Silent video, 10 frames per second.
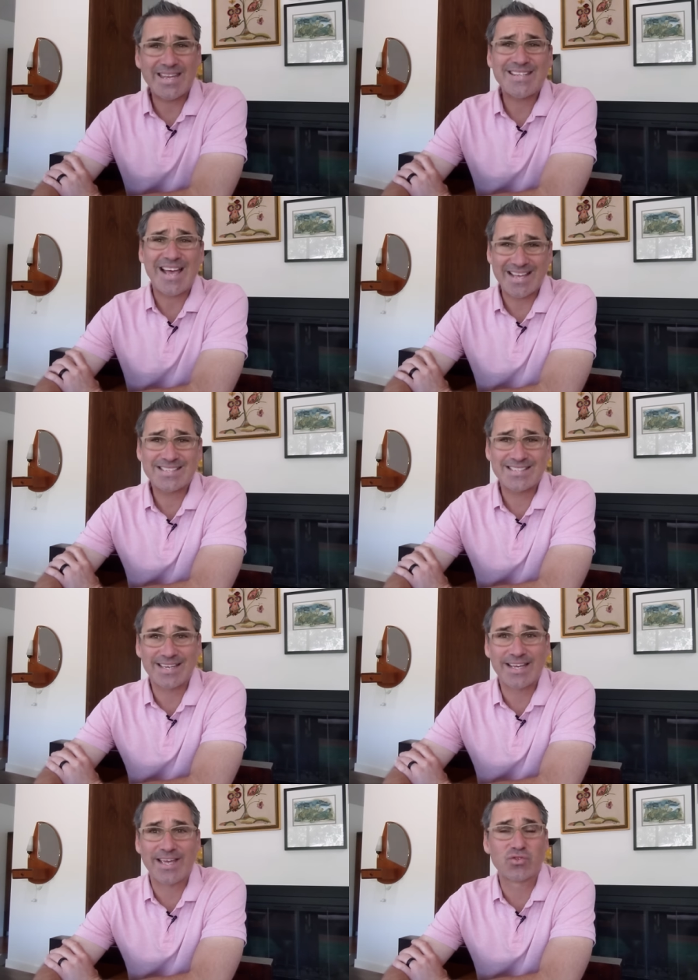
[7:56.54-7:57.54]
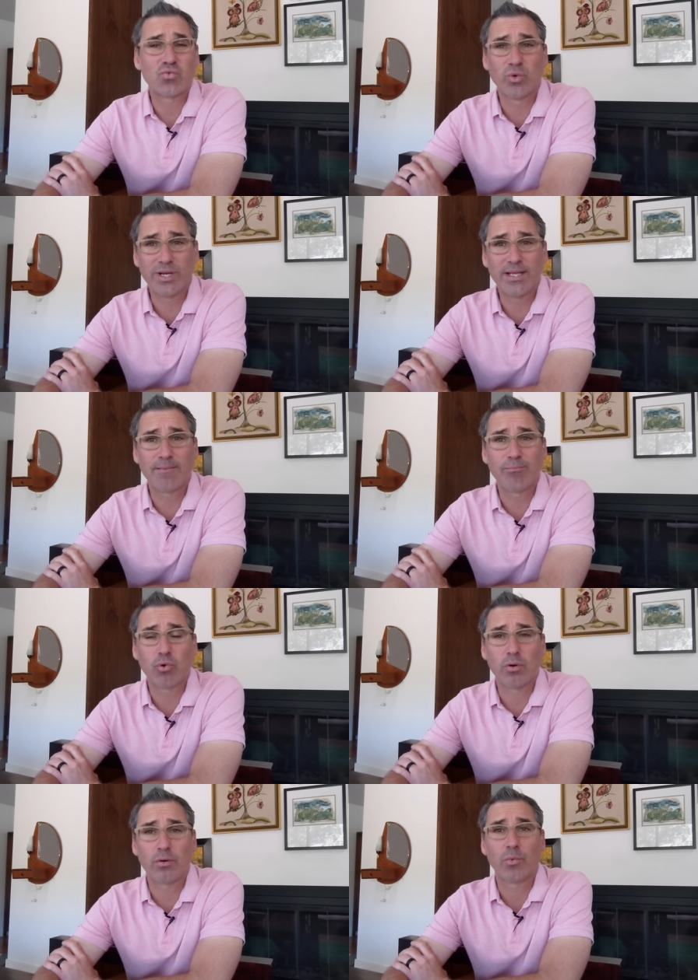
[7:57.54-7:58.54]
And testing is really
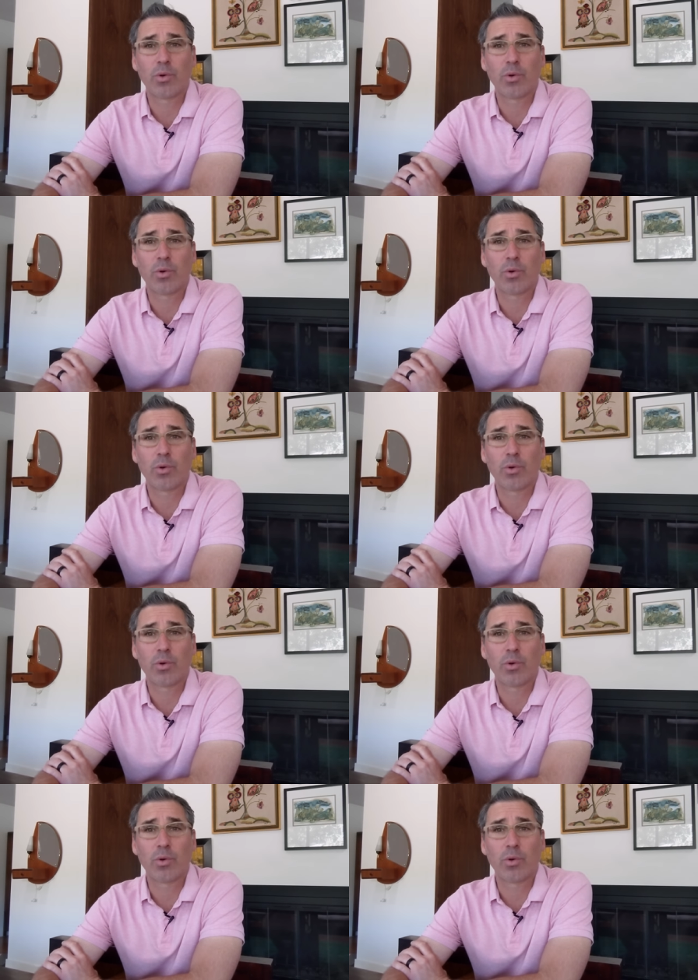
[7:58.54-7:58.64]
important